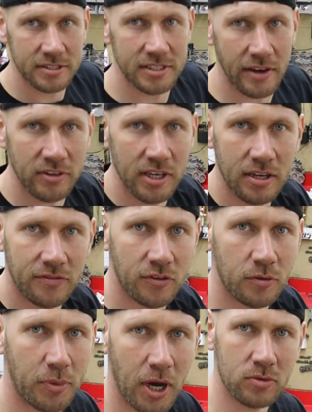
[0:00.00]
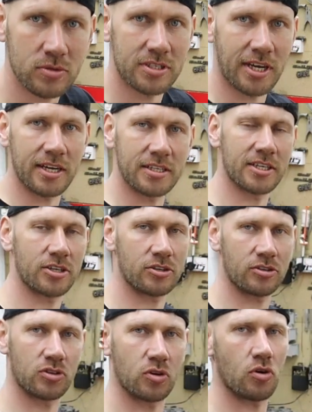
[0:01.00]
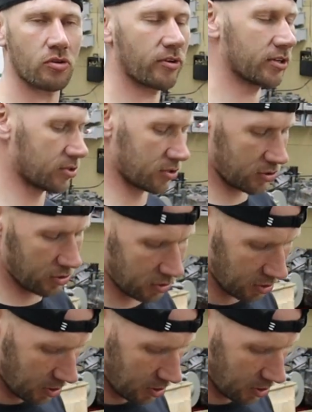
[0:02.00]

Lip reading: 78 foot-pounds dialed in on the torque wrench.